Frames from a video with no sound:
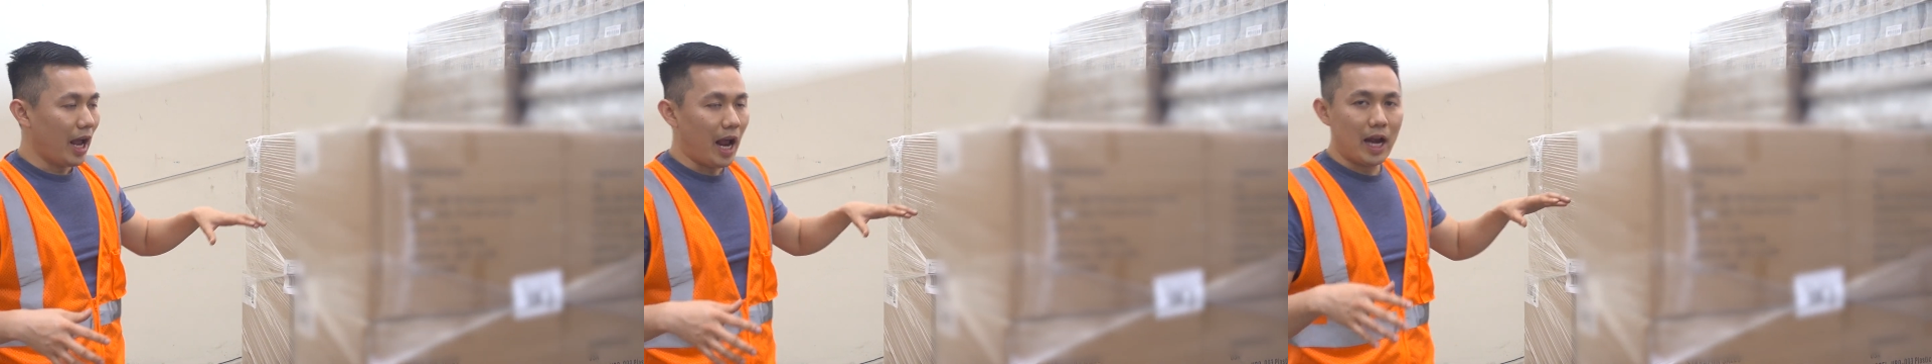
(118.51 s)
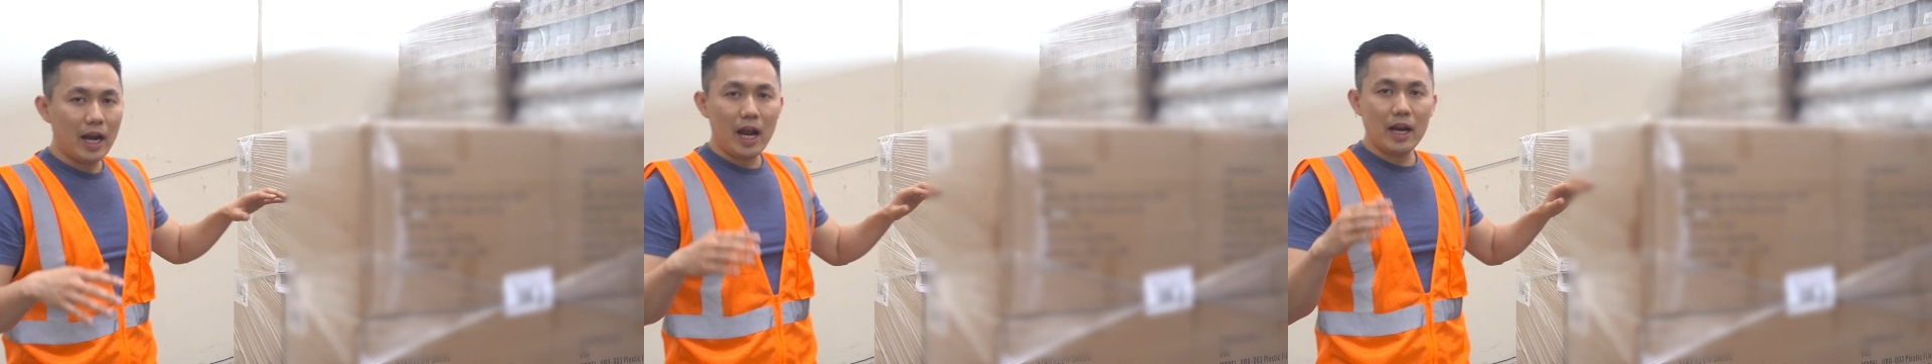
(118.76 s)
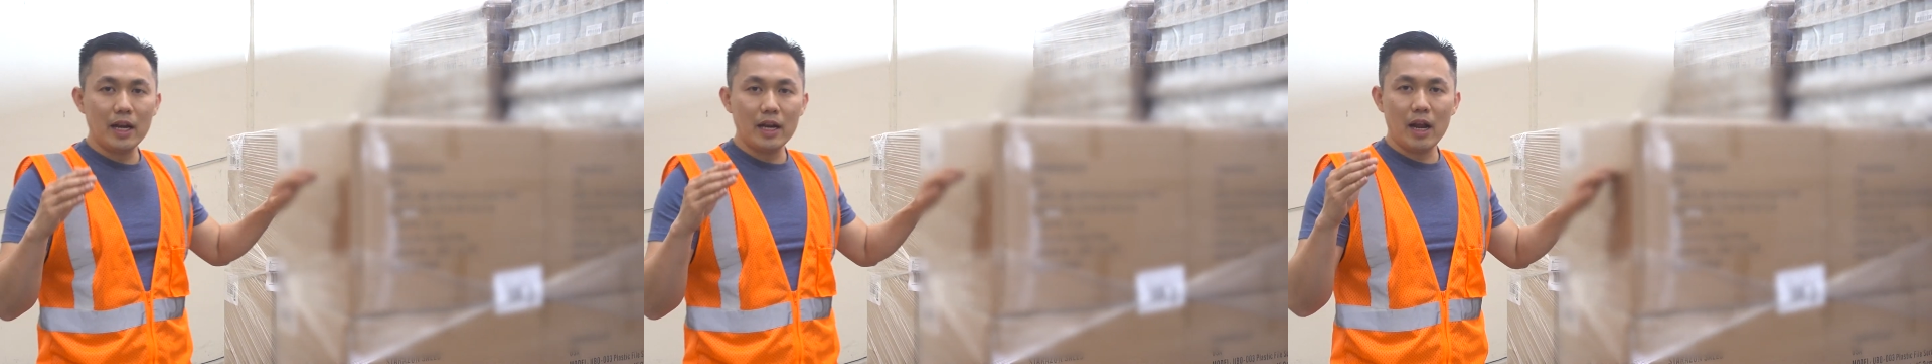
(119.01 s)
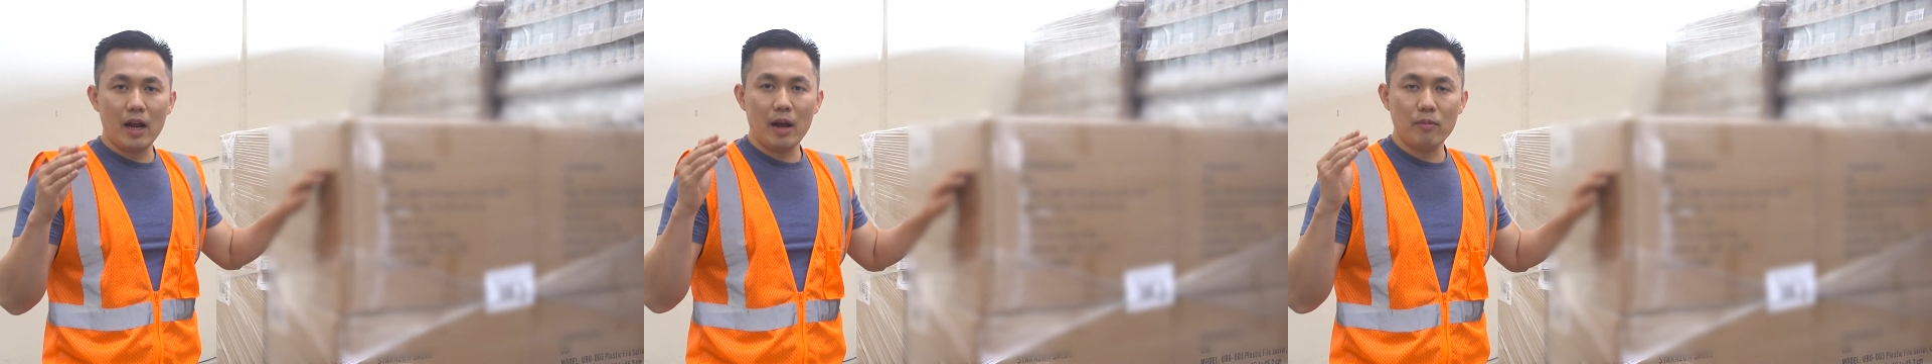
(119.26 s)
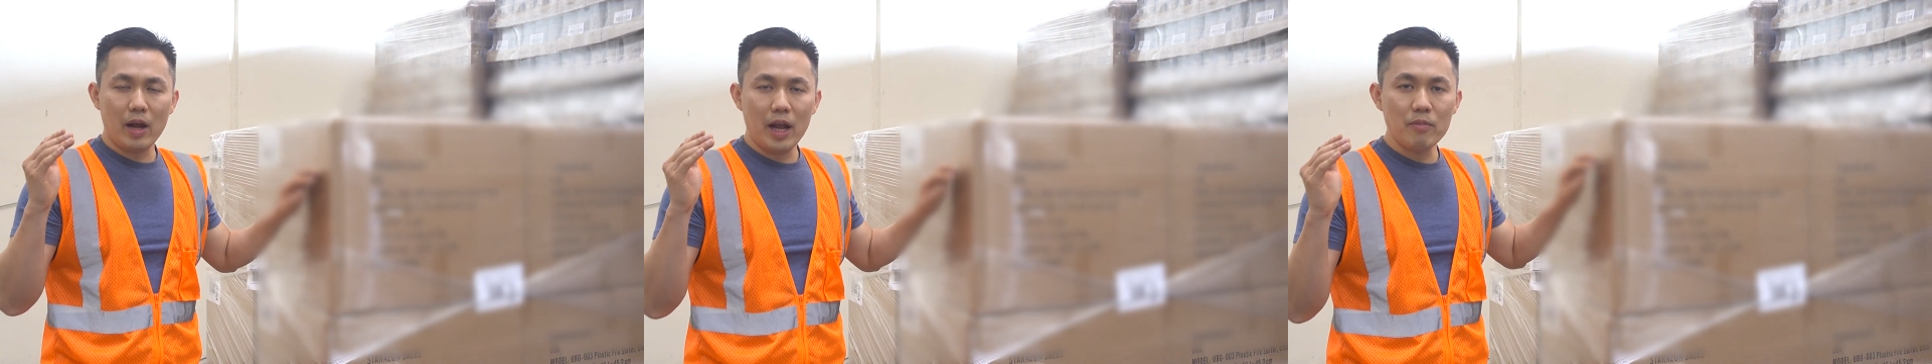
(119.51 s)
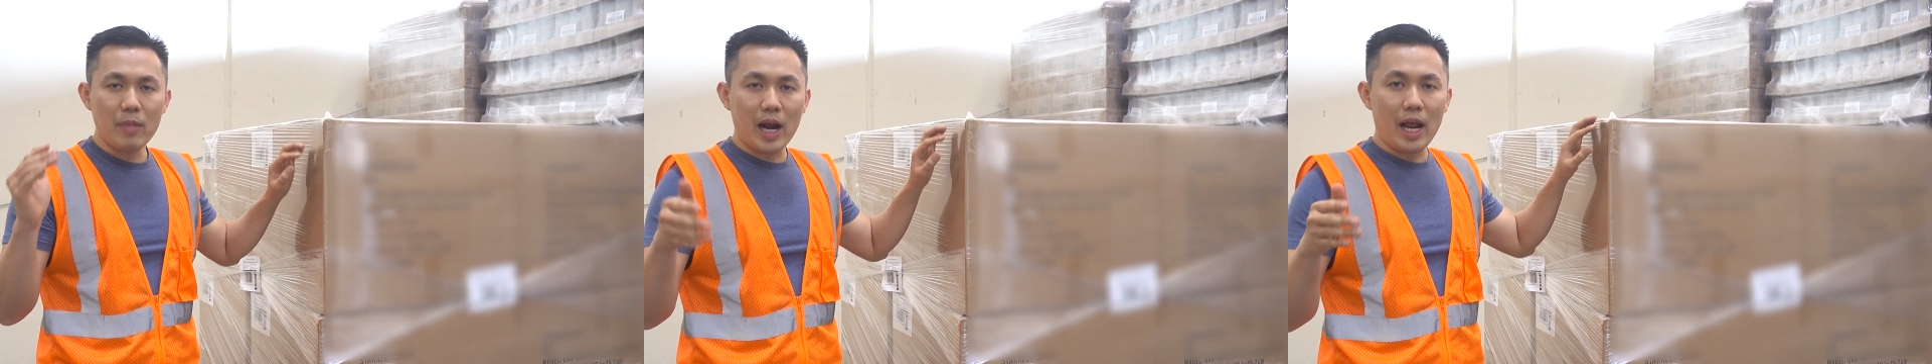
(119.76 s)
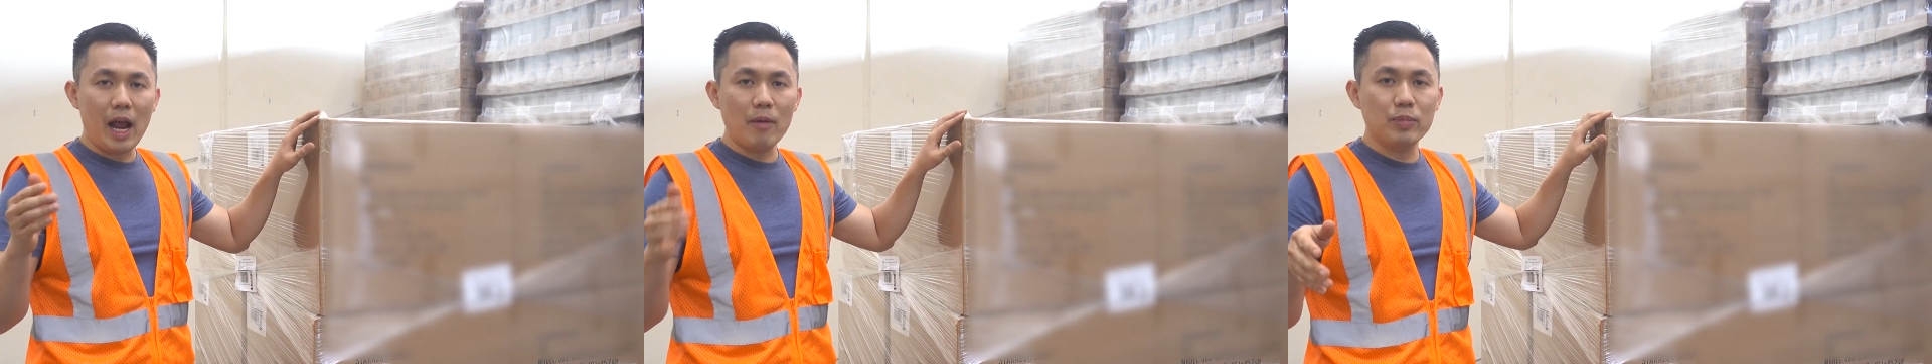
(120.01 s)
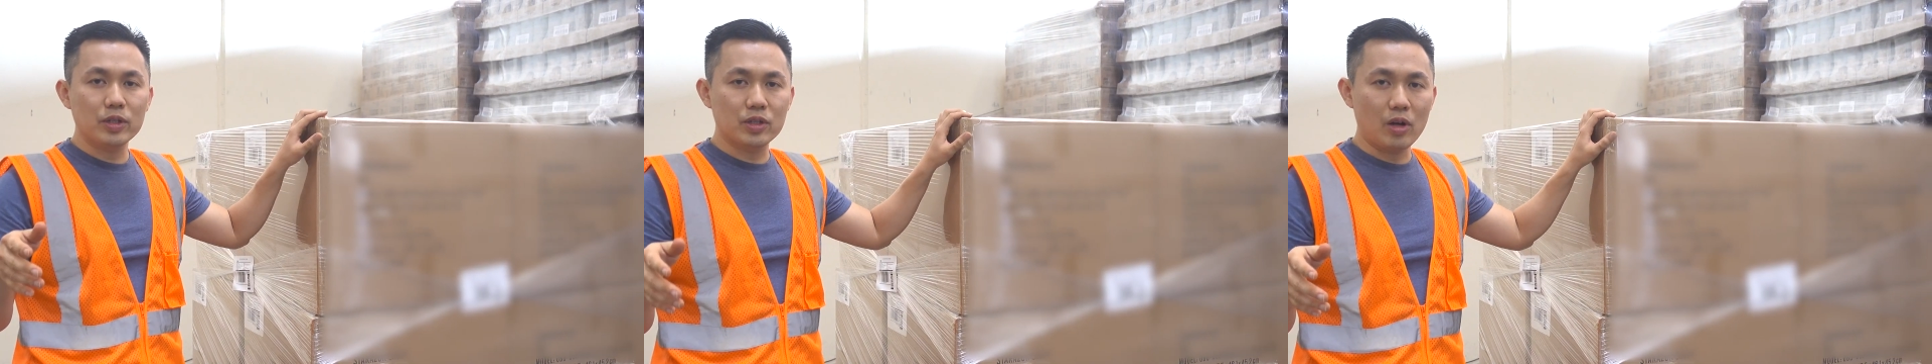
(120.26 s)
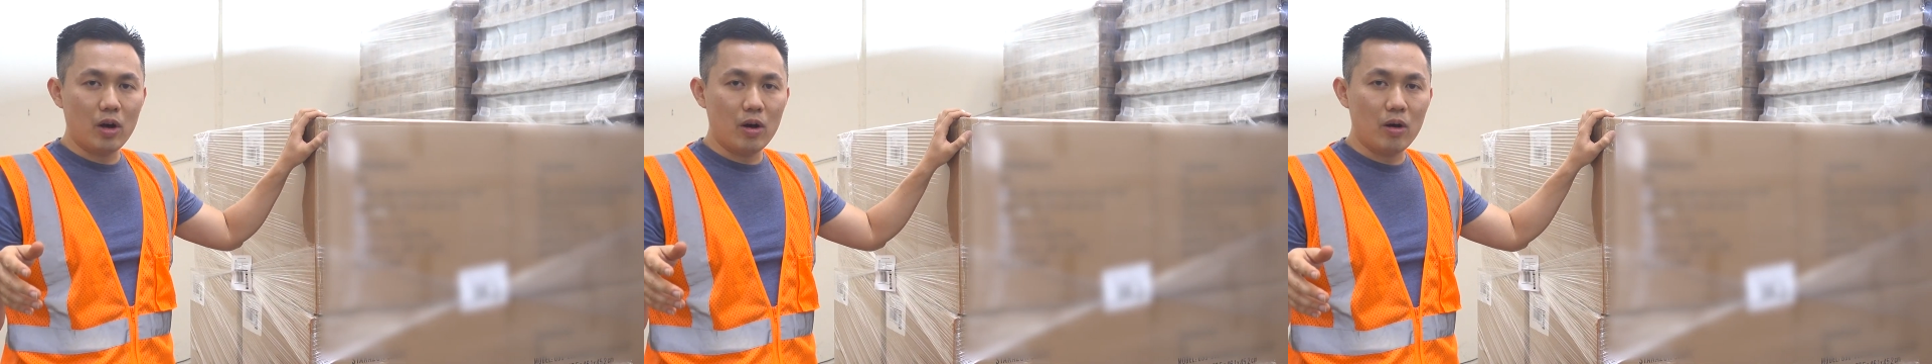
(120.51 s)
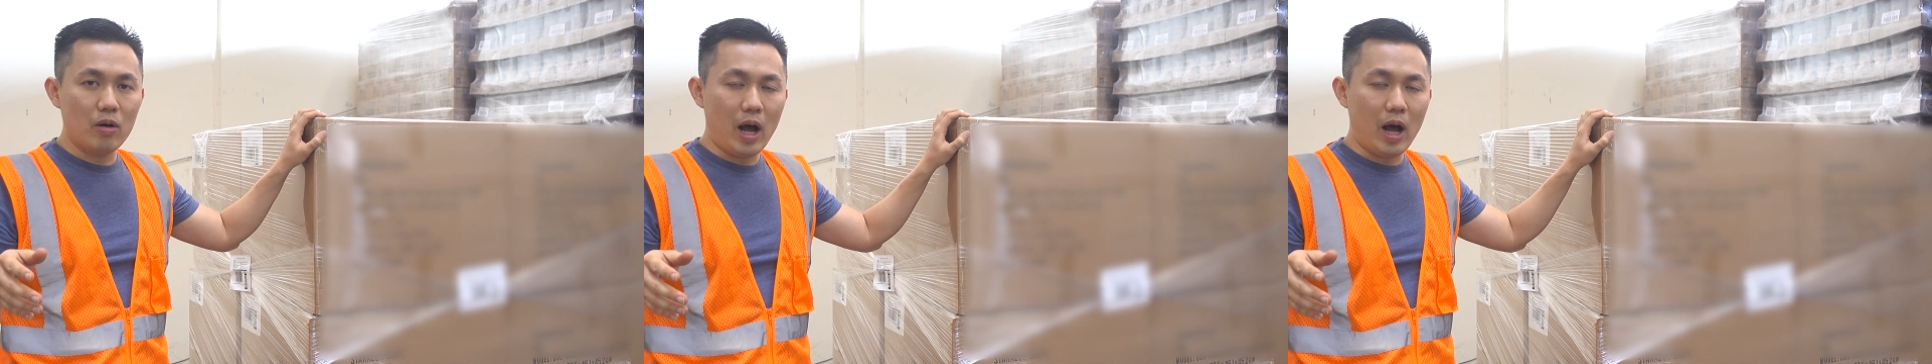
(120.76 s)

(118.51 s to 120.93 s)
And then th in my episode